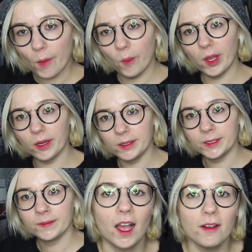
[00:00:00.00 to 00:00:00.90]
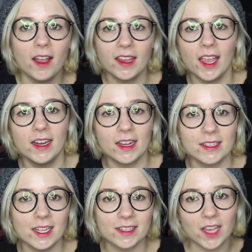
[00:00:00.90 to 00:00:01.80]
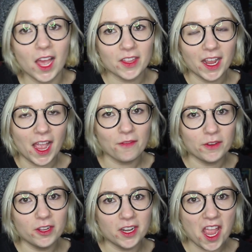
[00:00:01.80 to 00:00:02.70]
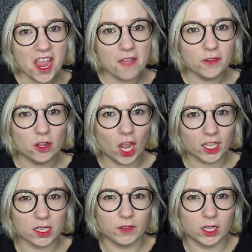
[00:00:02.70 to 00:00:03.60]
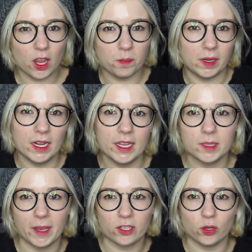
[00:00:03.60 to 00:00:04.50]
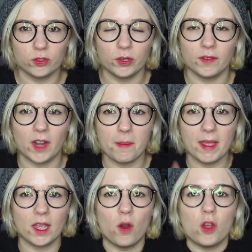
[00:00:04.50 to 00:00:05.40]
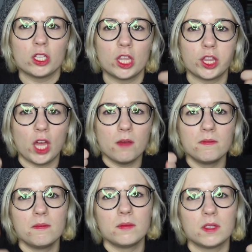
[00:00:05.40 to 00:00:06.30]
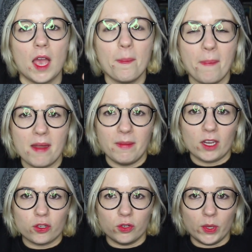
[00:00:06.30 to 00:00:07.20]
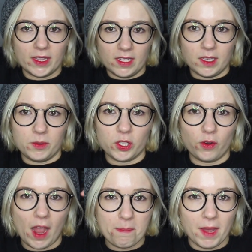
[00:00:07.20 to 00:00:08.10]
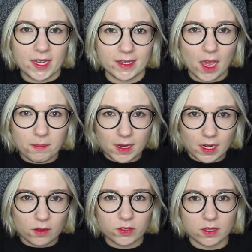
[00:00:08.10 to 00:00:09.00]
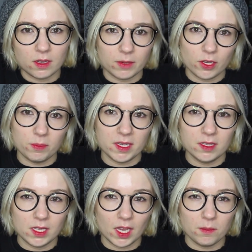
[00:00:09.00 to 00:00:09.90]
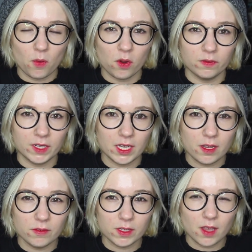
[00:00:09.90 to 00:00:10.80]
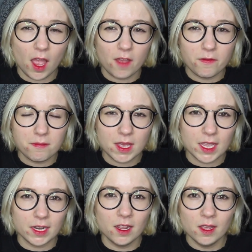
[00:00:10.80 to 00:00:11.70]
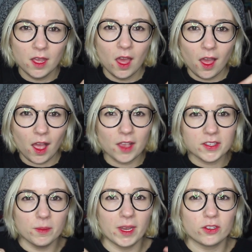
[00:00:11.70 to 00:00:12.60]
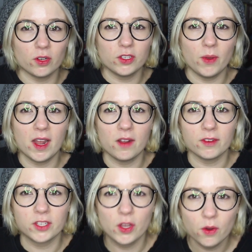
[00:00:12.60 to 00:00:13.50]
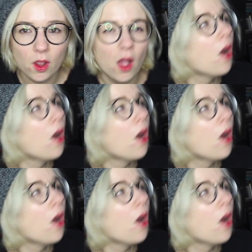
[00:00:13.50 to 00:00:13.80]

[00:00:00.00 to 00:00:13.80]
woo. K-Nuggets, that is all that I have for you today. If you like video, please make sure to give it a big old thumbs up and make sure to hit the subscribe button down below so that way you'll be seeing more videos of mine. Also, make sure to head over to